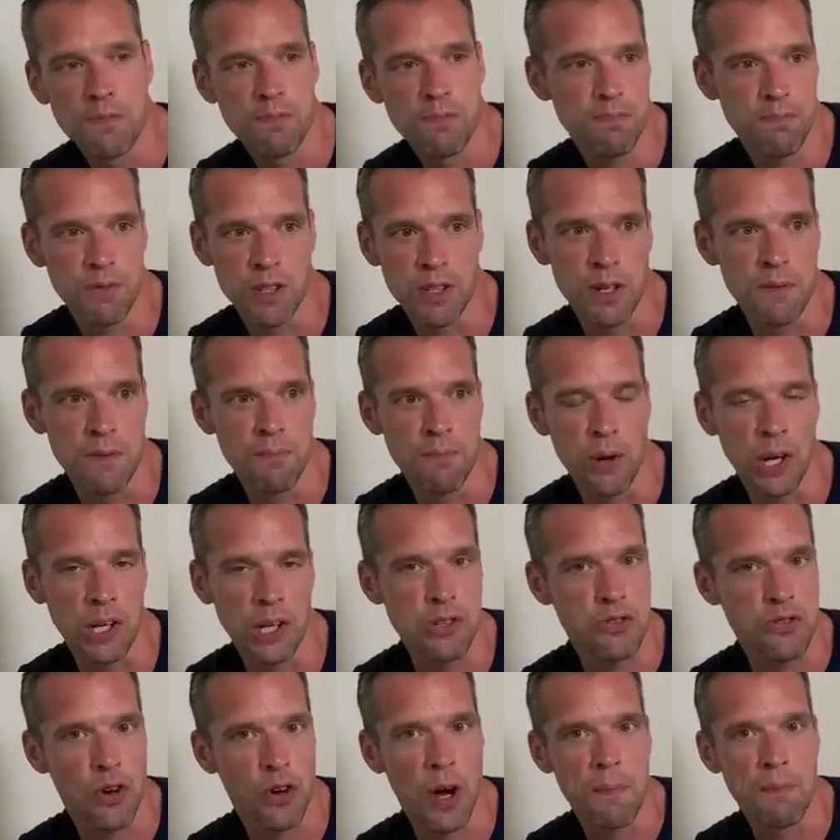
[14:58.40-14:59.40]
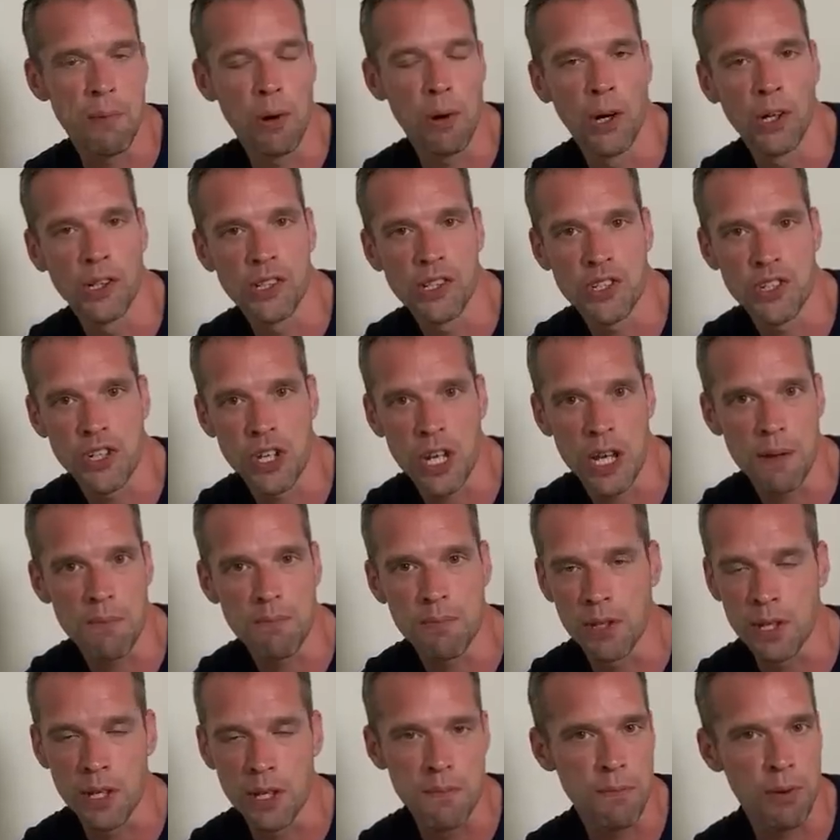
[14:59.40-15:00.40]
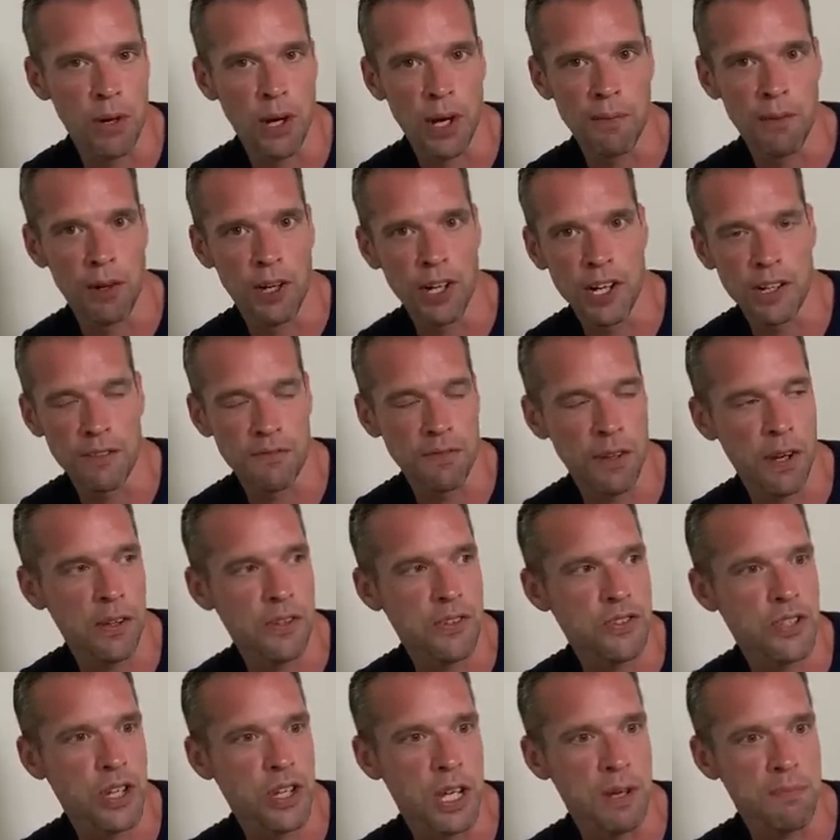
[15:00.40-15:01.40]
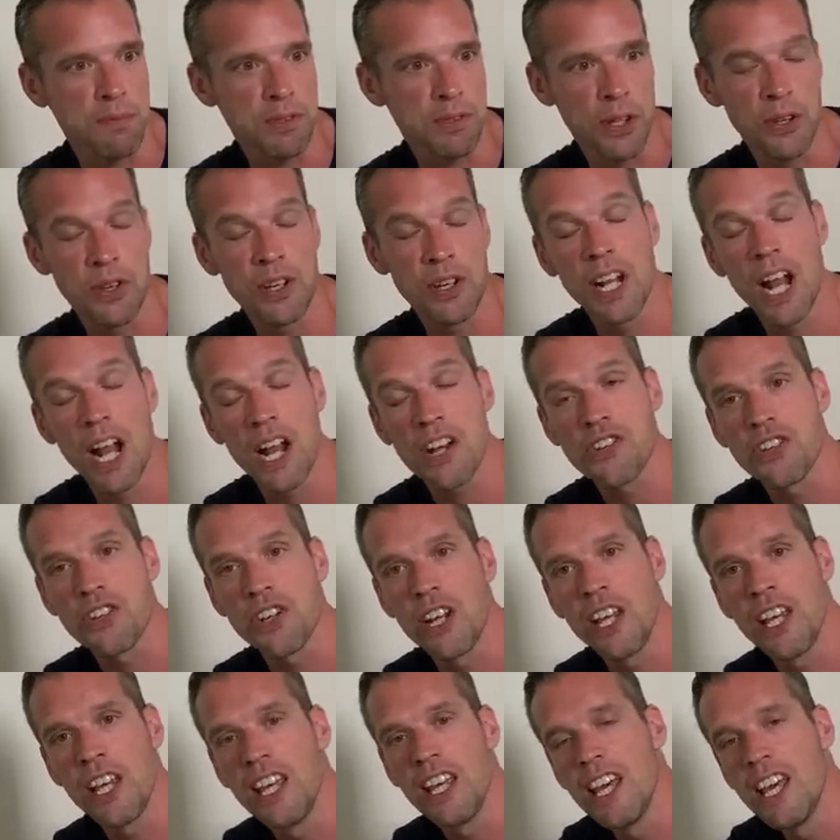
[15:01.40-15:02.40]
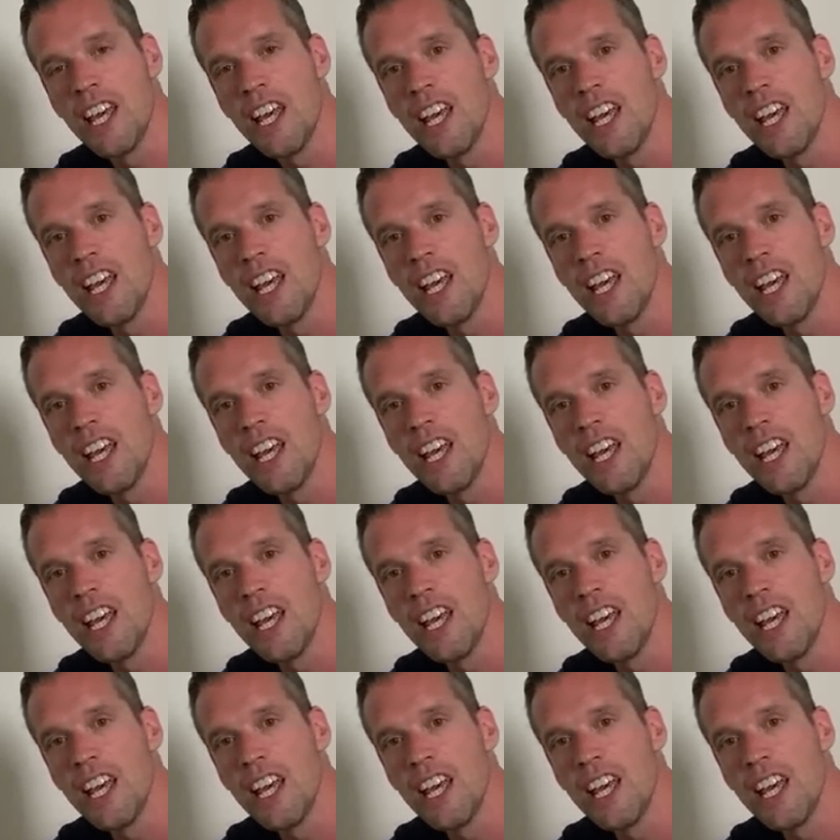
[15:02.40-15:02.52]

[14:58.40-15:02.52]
You can buy a tripod cheap. You can buy a microphone cheap. So you can actually